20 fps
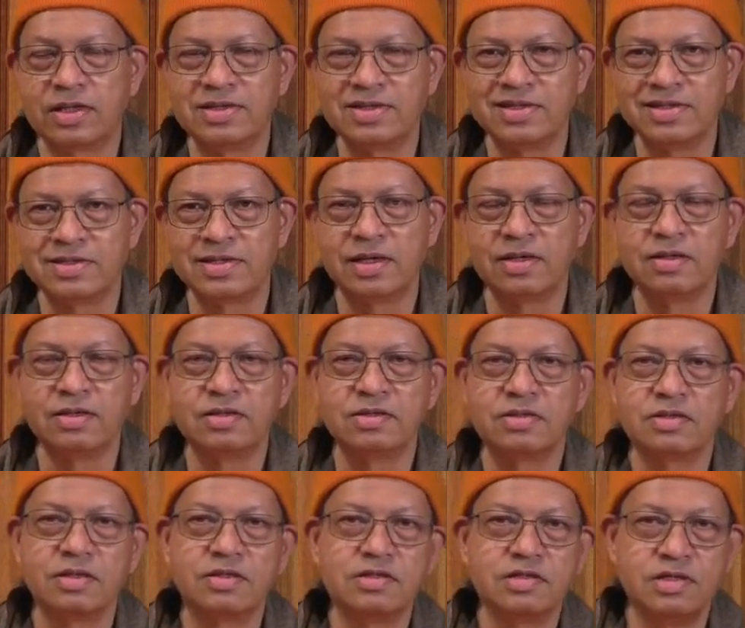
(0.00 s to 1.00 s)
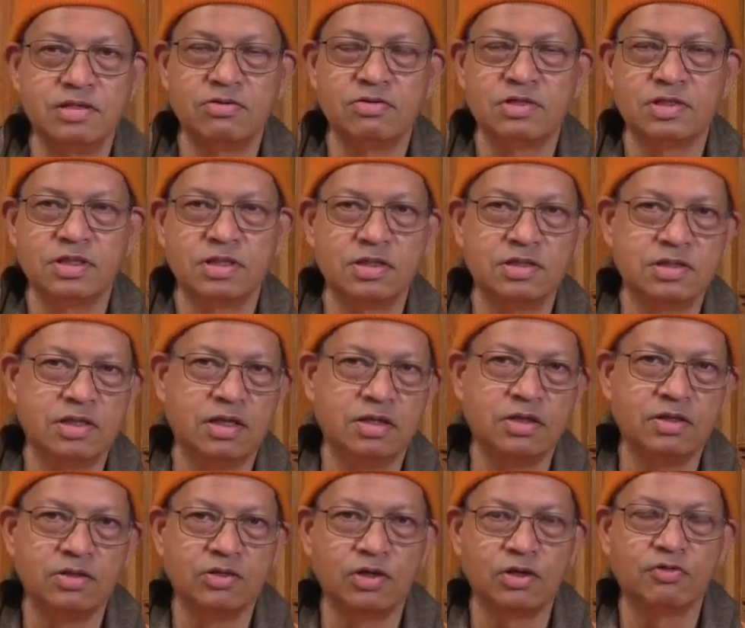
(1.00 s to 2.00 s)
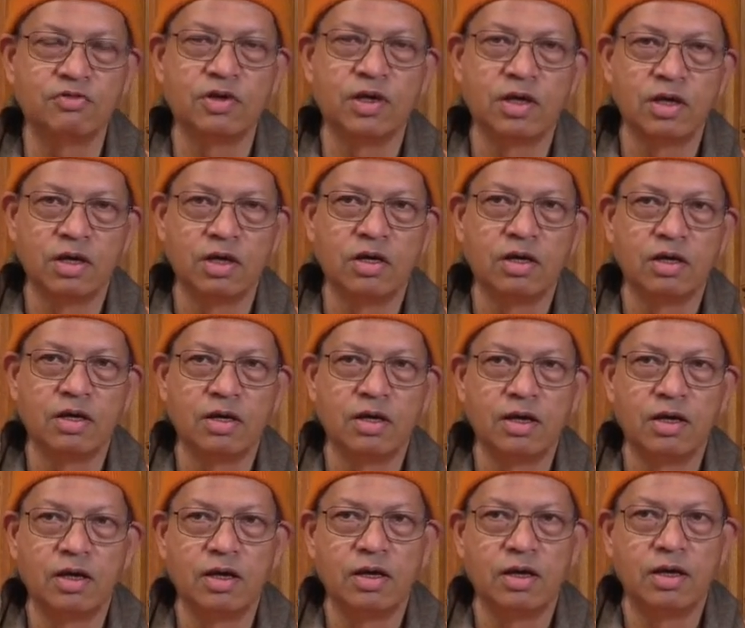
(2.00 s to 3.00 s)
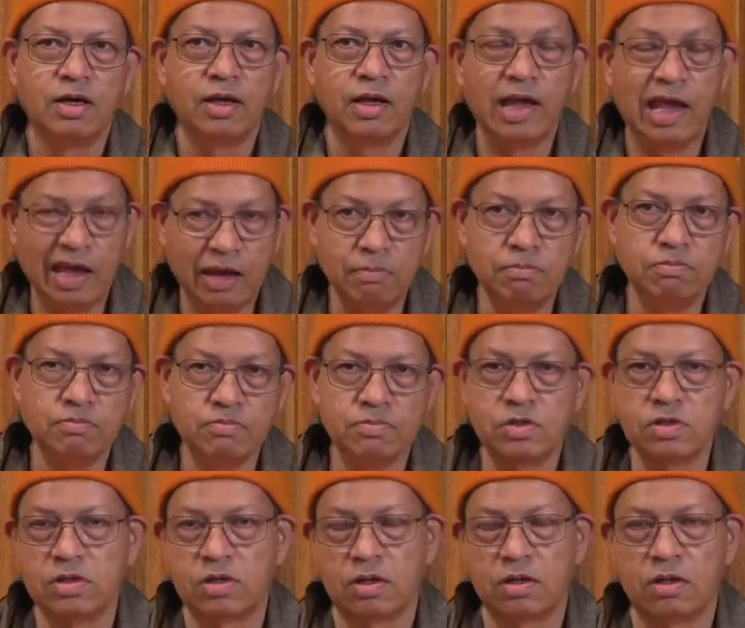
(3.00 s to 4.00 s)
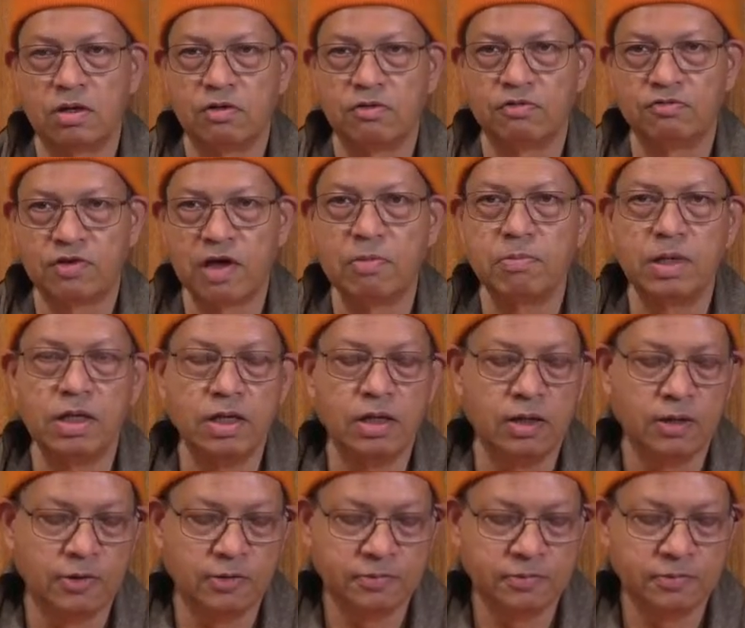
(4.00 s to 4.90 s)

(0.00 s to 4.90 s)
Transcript: descendants, and she was a descendant of M's family.